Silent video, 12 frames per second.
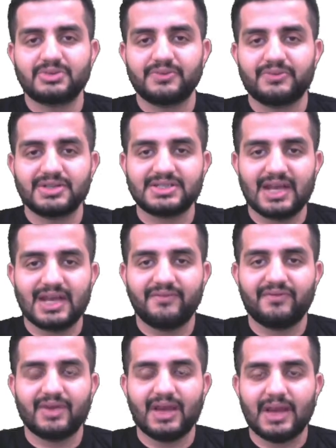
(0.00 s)
So first I've
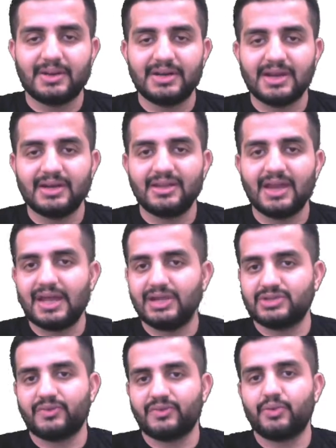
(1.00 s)
edited the
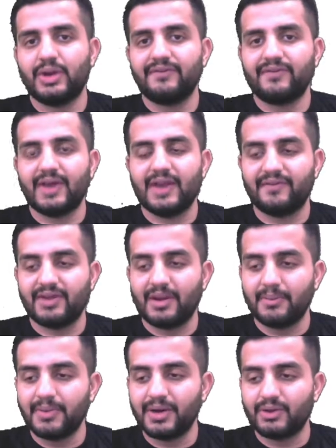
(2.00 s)
age from 25
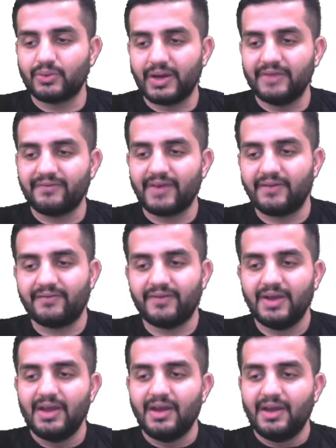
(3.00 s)
number to 25
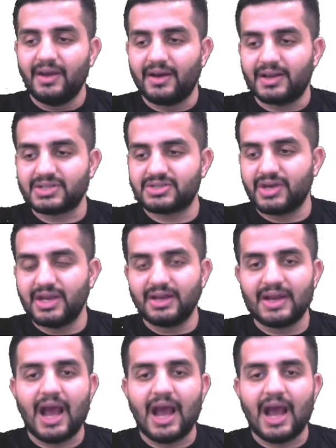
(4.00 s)
string.